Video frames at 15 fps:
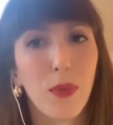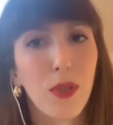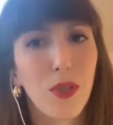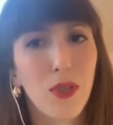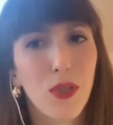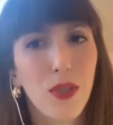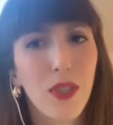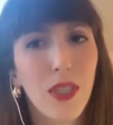but
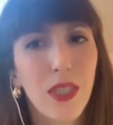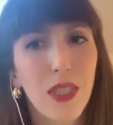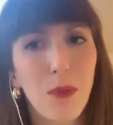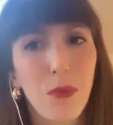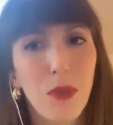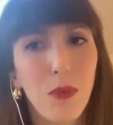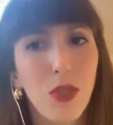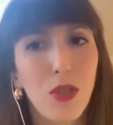they certainly
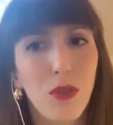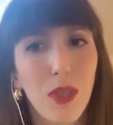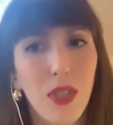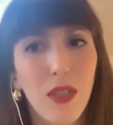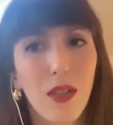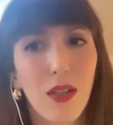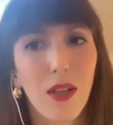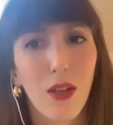seem to be
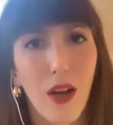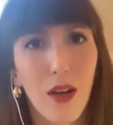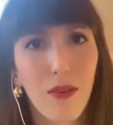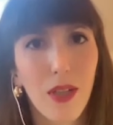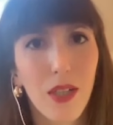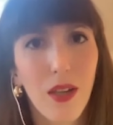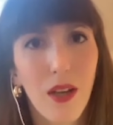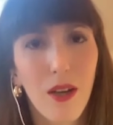doing a lot
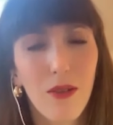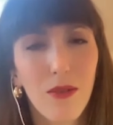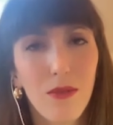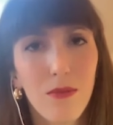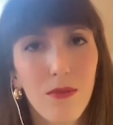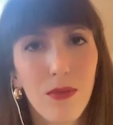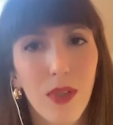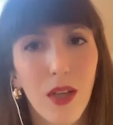right now
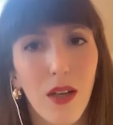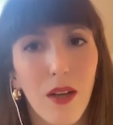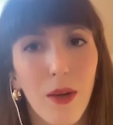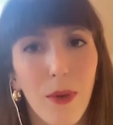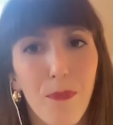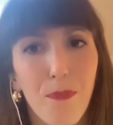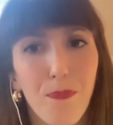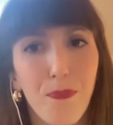
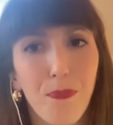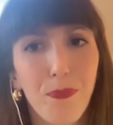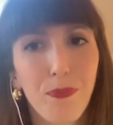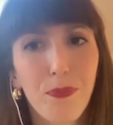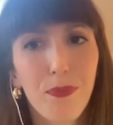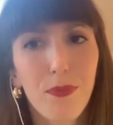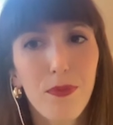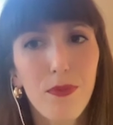um,
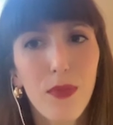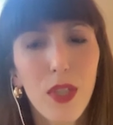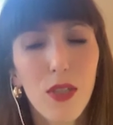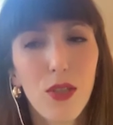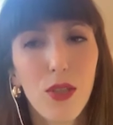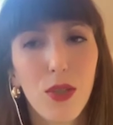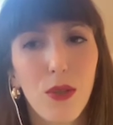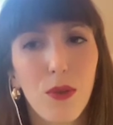
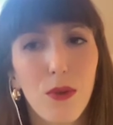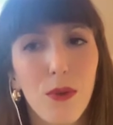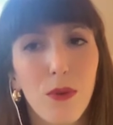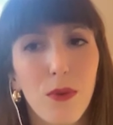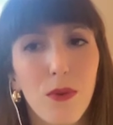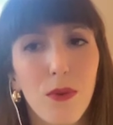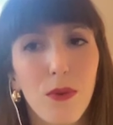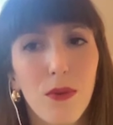
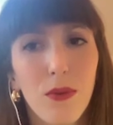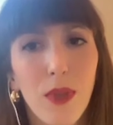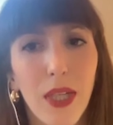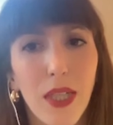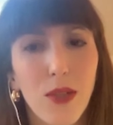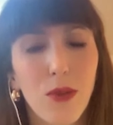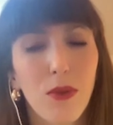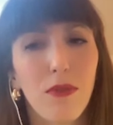to i
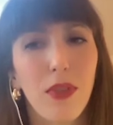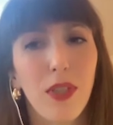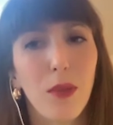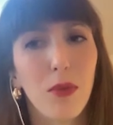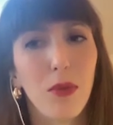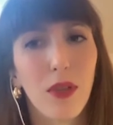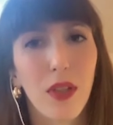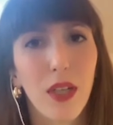guess sort of
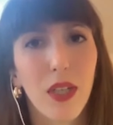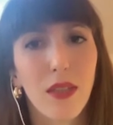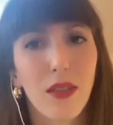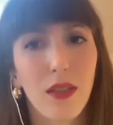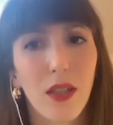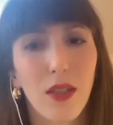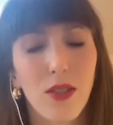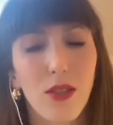liberalize
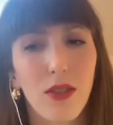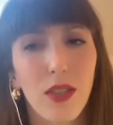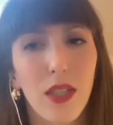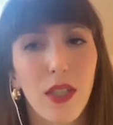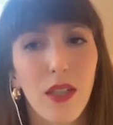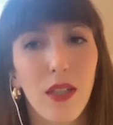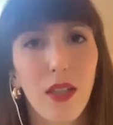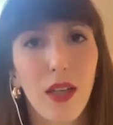the
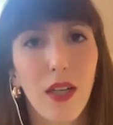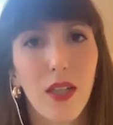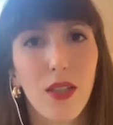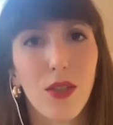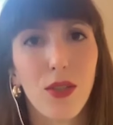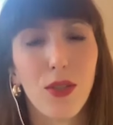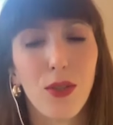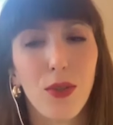country
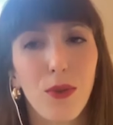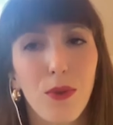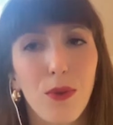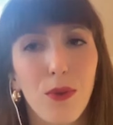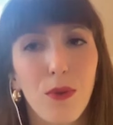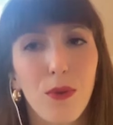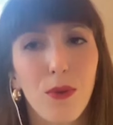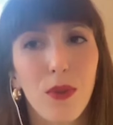and
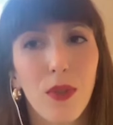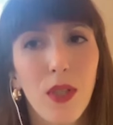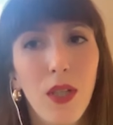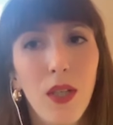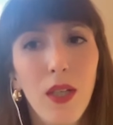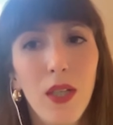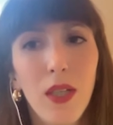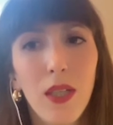to
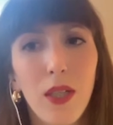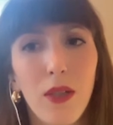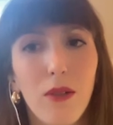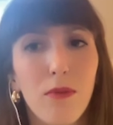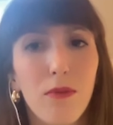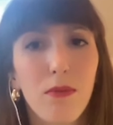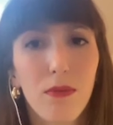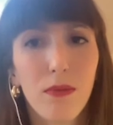you
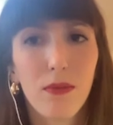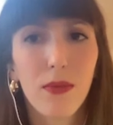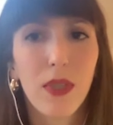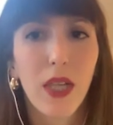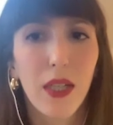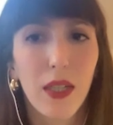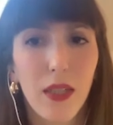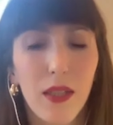know
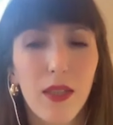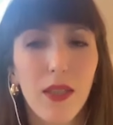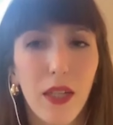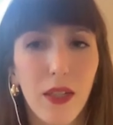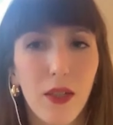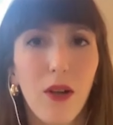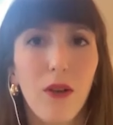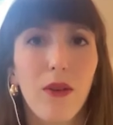get it get
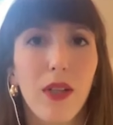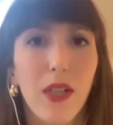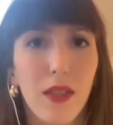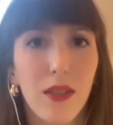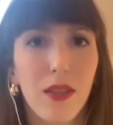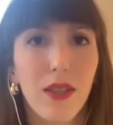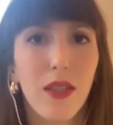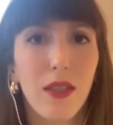it going
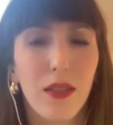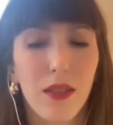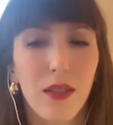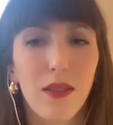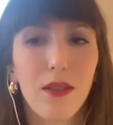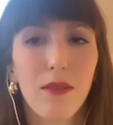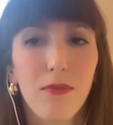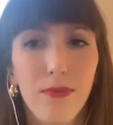in the in
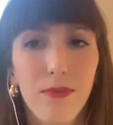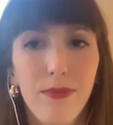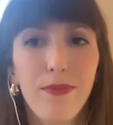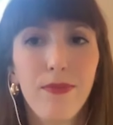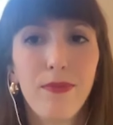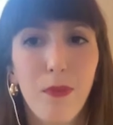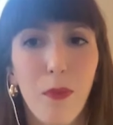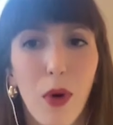this
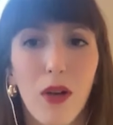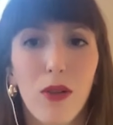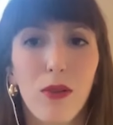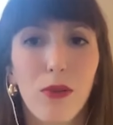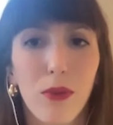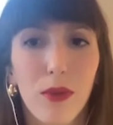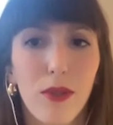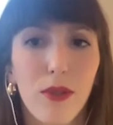
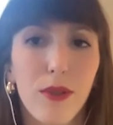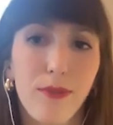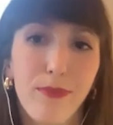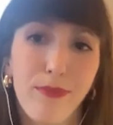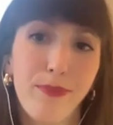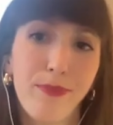modern world